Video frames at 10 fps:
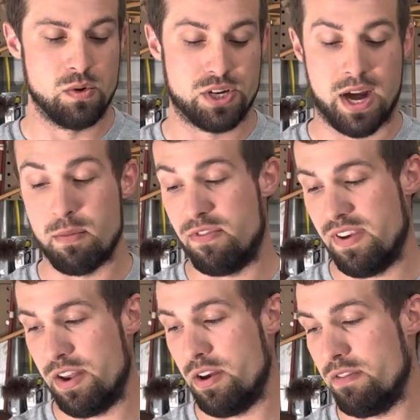which I am a
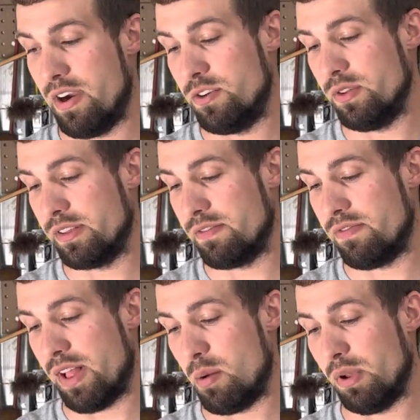fan of. I do like the
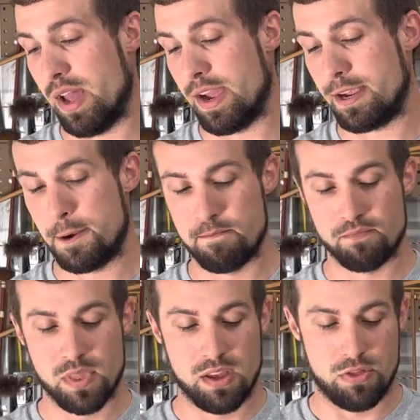flat black.
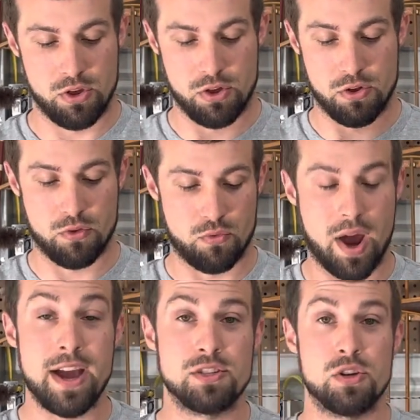The
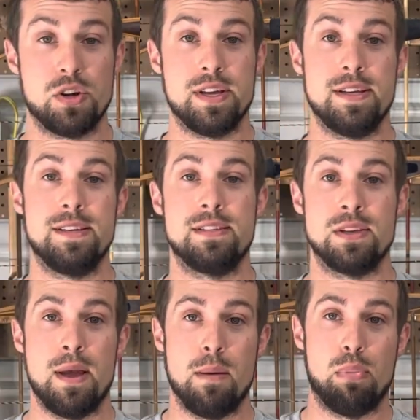riser is
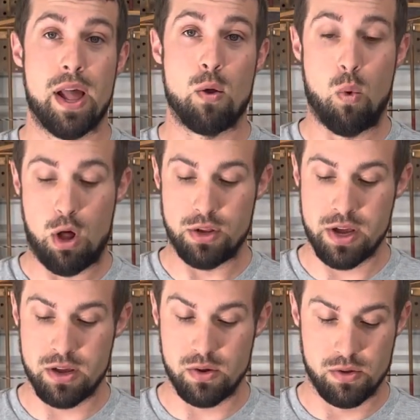black
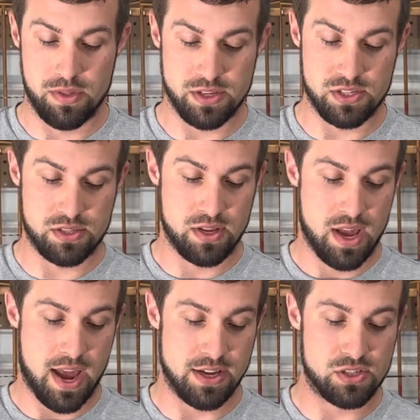walnut. This
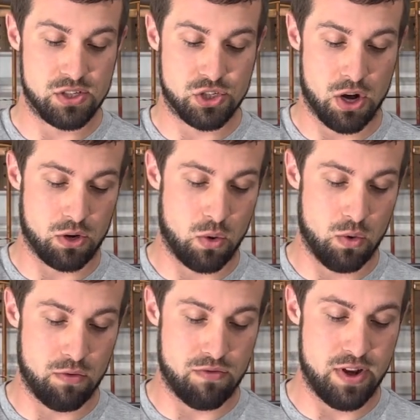has the
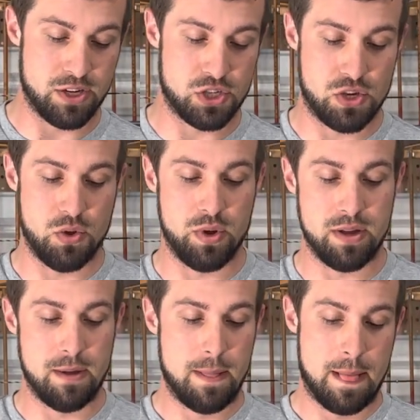charcoal finish to
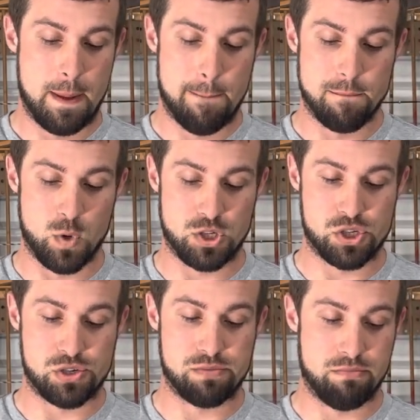it, which
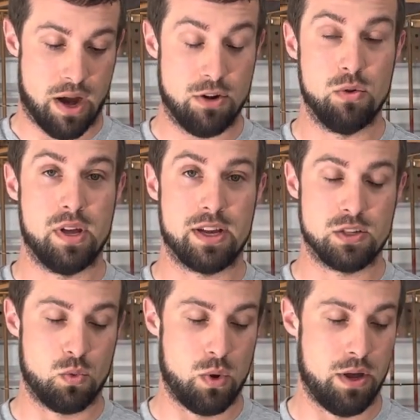I do like
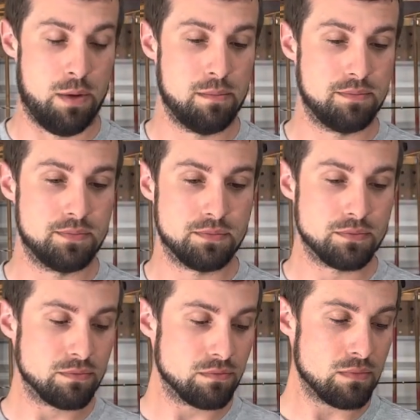as well.
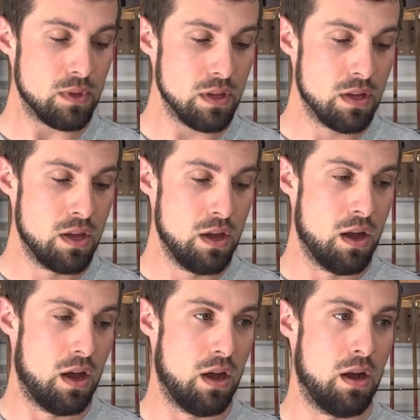
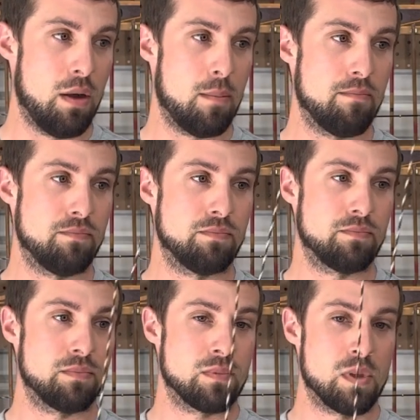
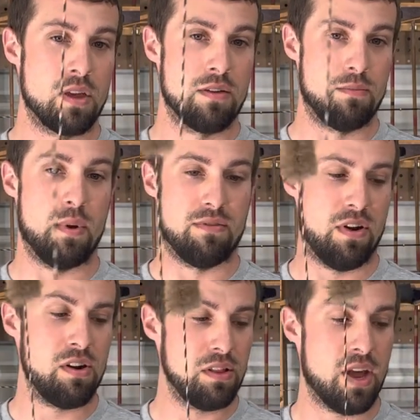But
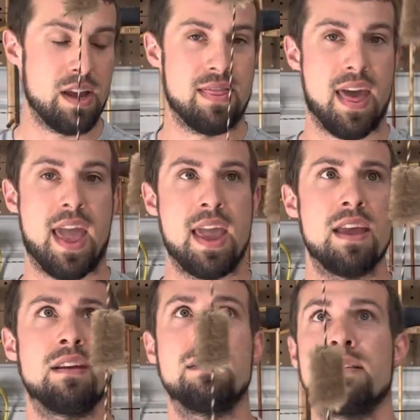very light in the
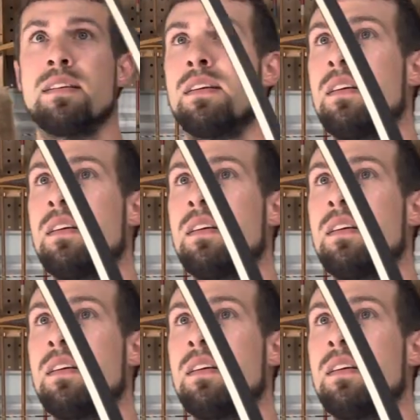hand,